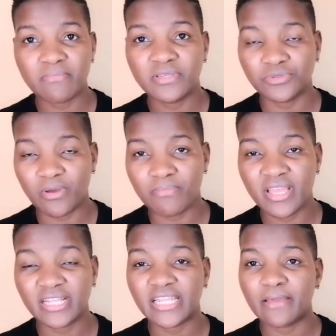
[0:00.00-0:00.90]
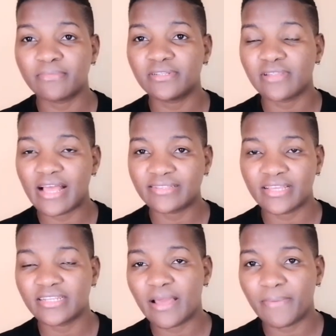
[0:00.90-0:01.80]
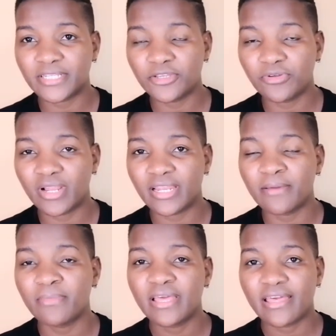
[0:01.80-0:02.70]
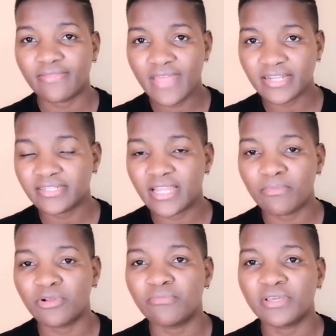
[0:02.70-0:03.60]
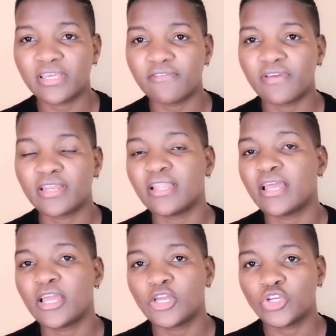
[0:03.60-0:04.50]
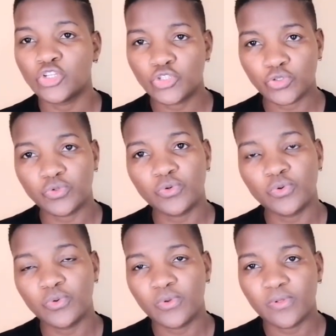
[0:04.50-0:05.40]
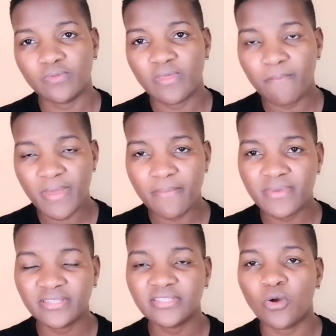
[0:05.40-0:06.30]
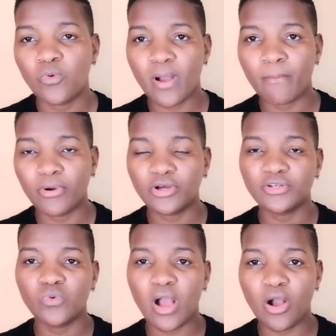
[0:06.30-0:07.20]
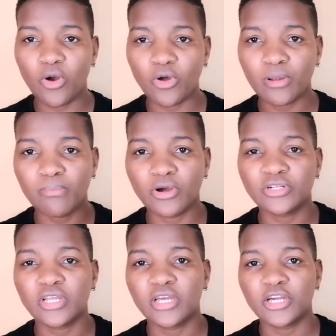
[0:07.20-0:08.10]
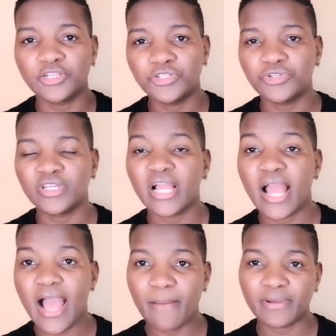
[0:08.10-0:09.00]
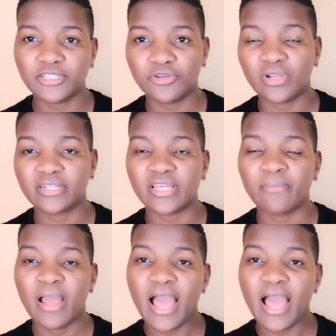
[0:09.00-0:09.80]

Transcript: babies were being named a particular name. That name will be given to the babies who are all born during a particular time.